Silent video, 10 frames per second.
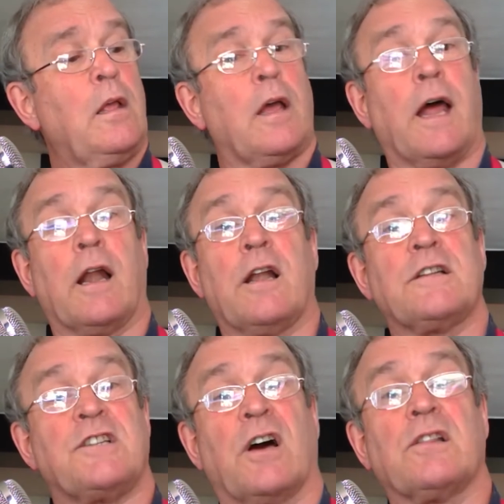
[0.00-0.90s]
Earl
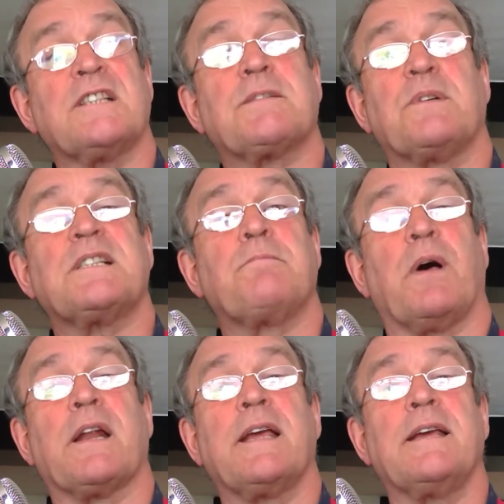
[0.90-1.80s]
Douglas was
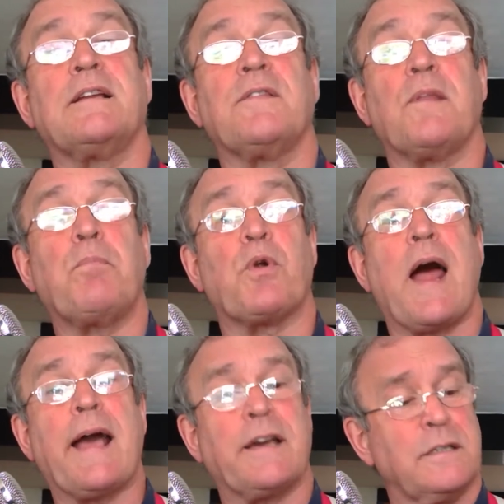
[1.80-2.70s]
buried in the
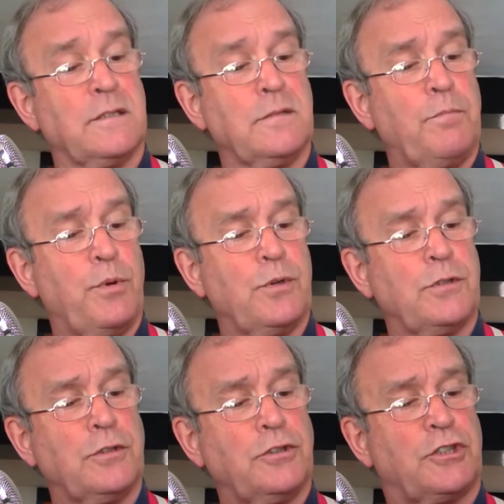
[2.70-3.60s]
bracken
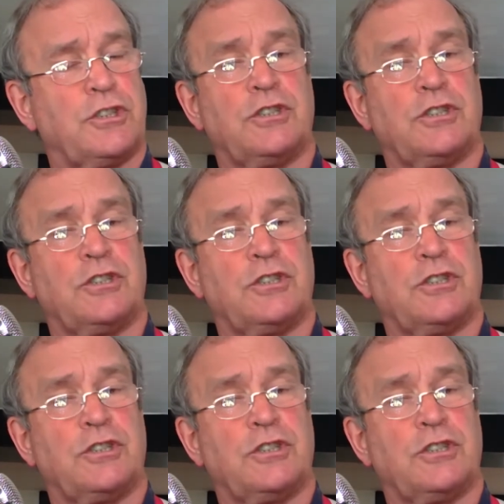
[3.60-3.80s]
bush,